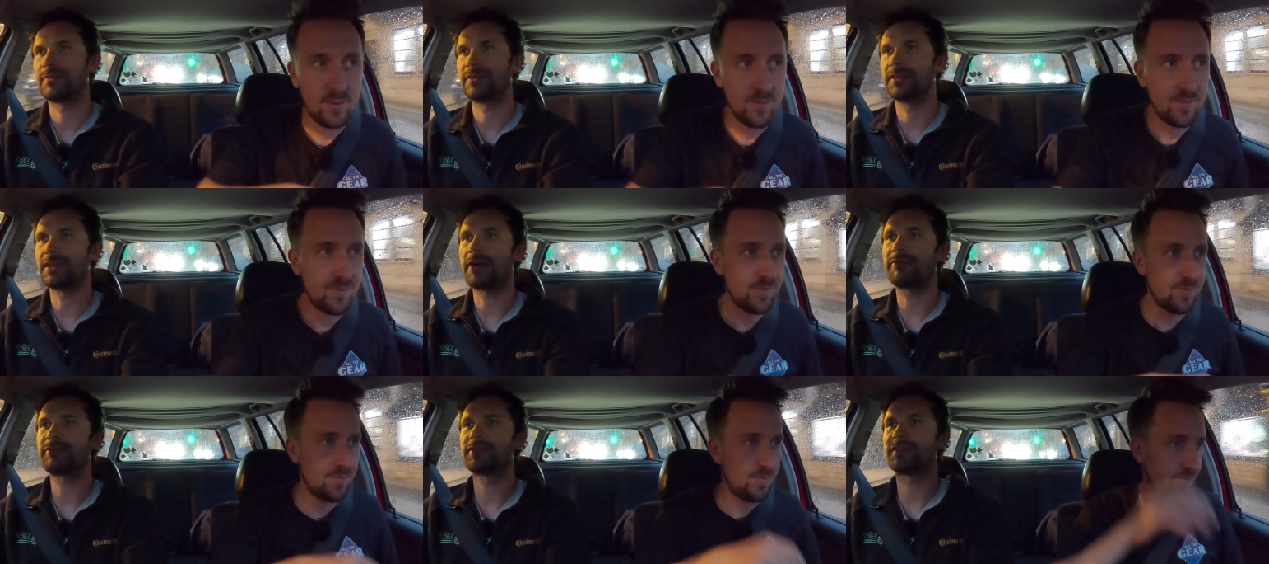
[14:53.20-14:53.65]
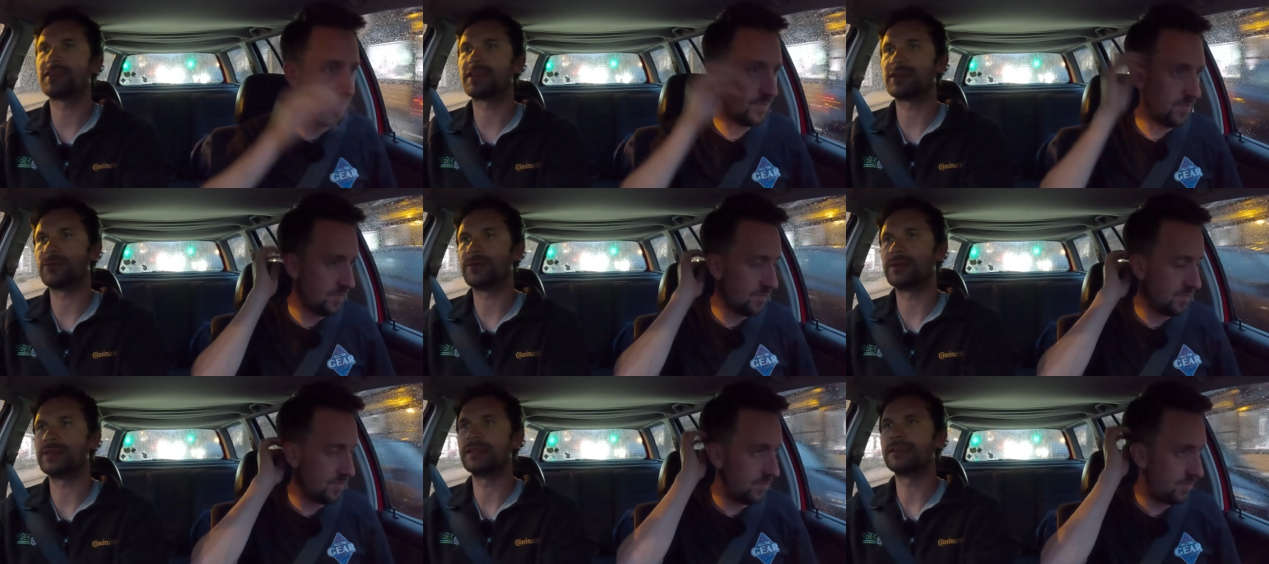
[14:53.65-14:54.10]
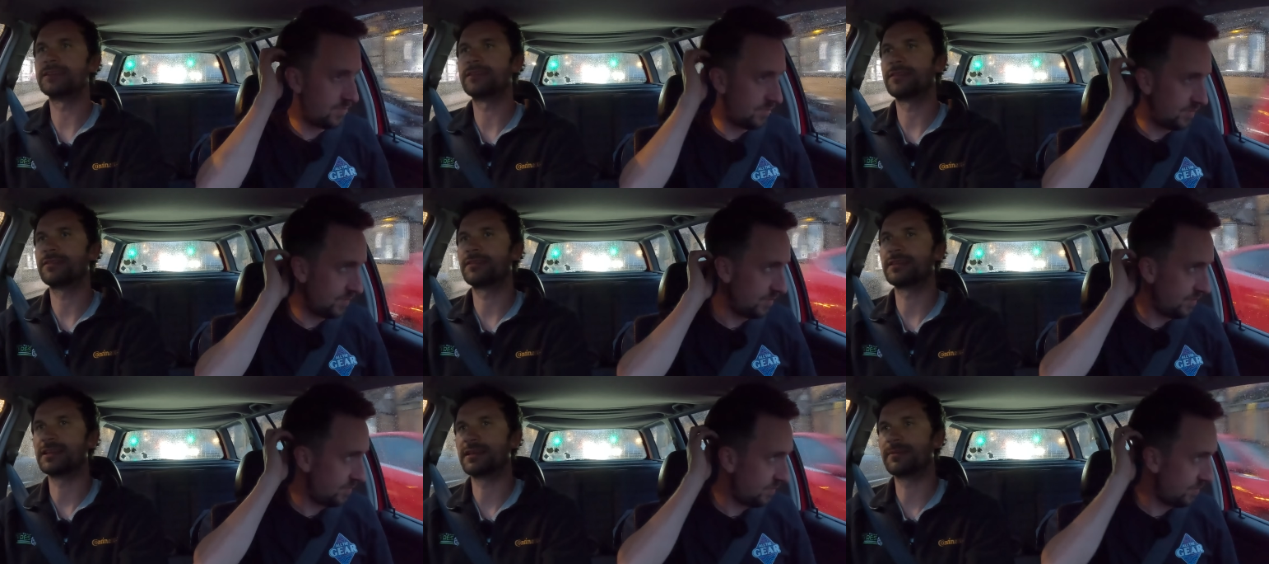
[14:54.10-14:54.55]
Speaker 1: The other thing we need
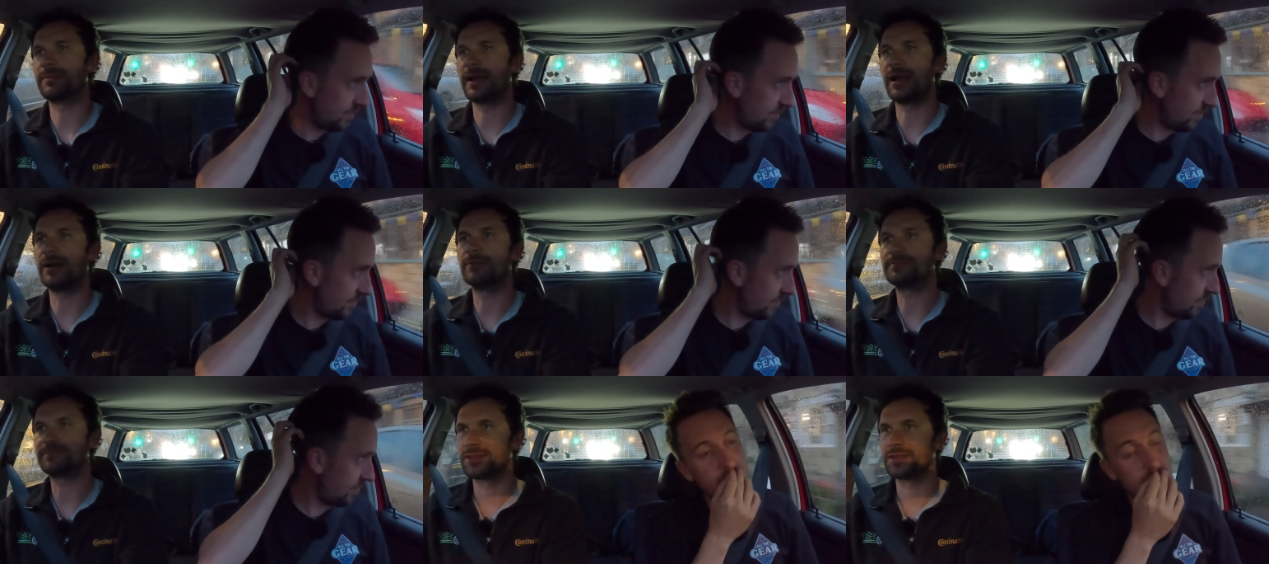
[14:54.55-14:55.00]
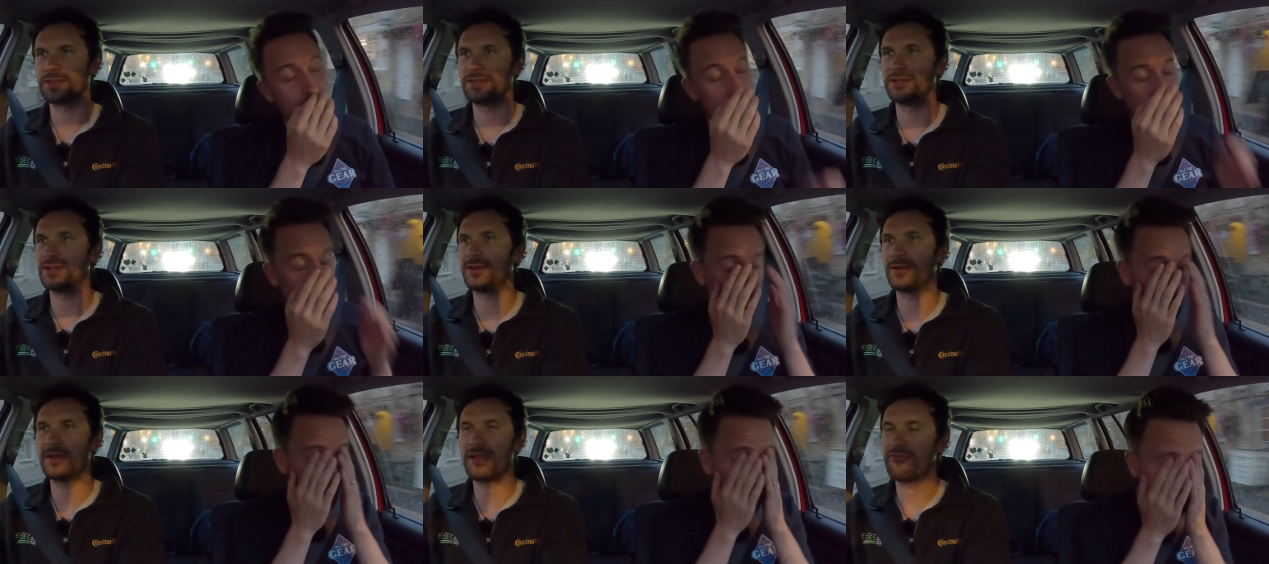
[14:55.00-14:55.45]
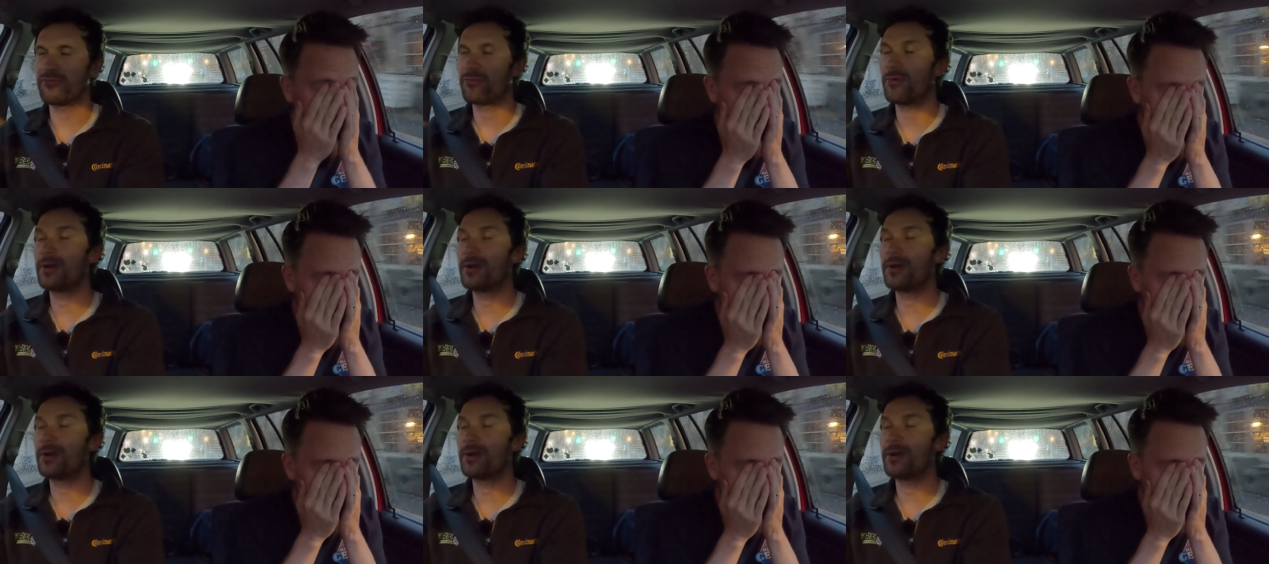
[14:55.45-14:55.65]
to think about, you know, if